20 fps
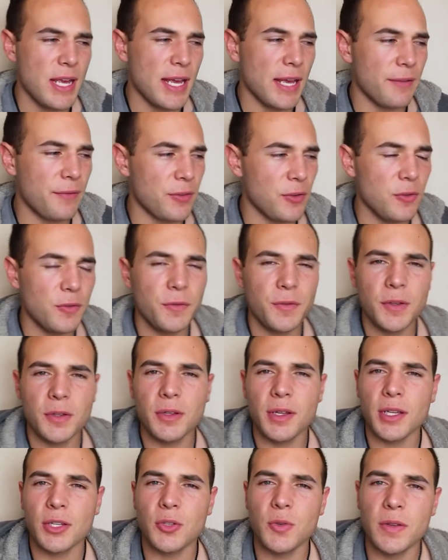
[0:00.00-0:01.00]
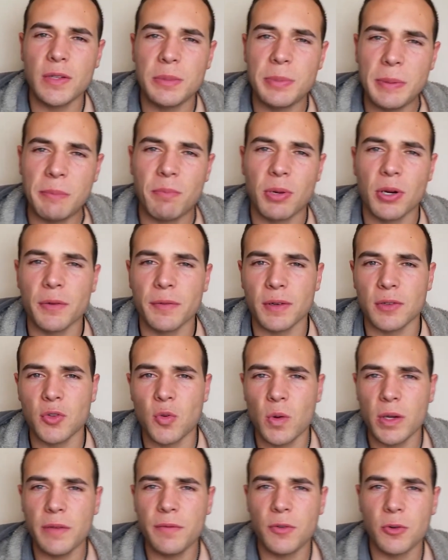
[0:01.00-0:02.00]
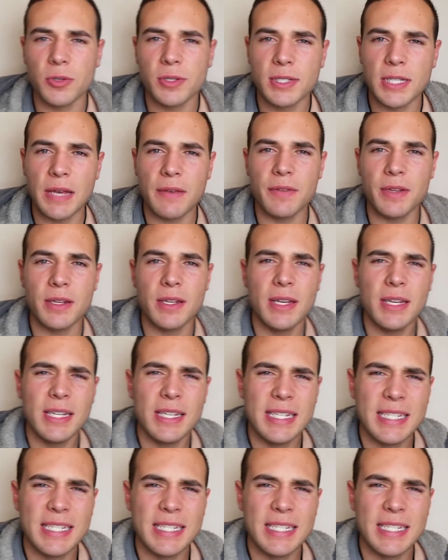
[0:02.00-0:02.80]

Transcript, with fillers: If you feel like you have to be perfect 24-7,